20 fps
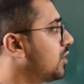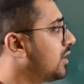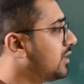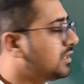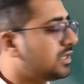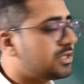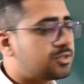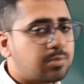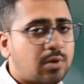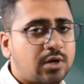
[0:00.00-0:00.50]
at
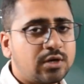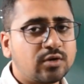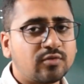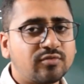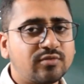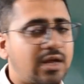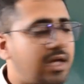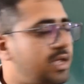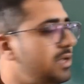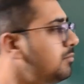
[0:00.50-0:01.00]
this point of
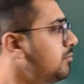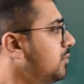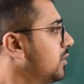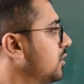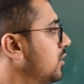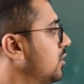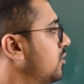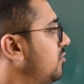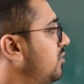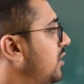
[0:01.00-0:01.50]
time
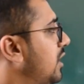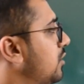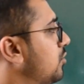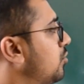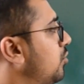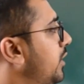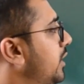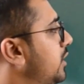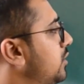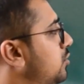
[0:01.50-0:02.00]
we are
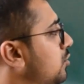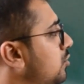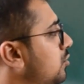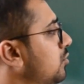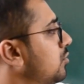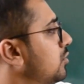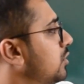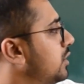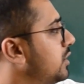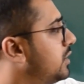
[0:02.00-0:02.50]
going to